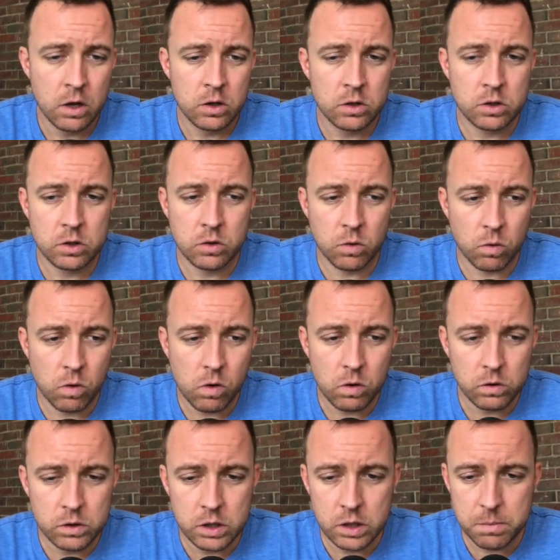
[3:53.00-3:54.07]
scroll
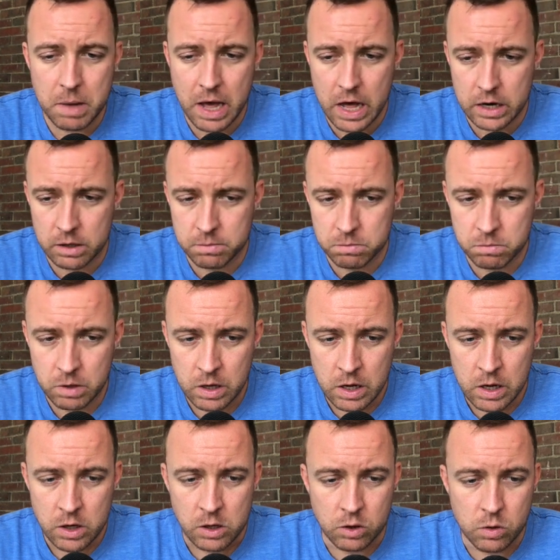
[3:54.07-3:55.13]
to the bottom.
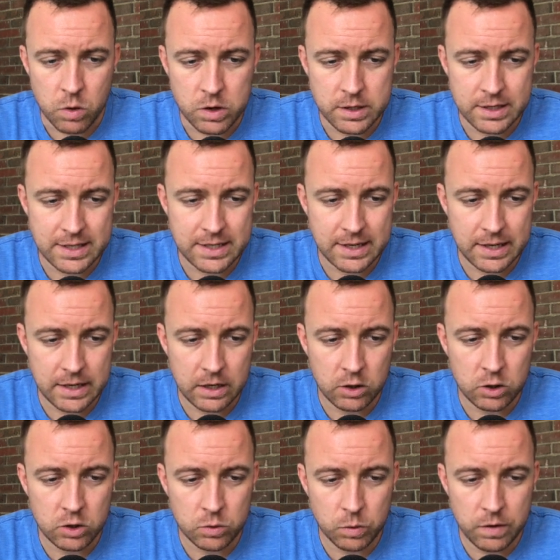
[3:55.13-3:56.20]
You're going to see
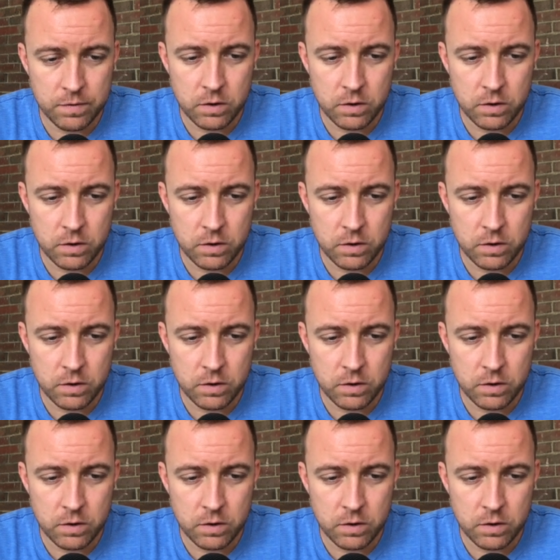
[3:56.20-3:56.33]
suite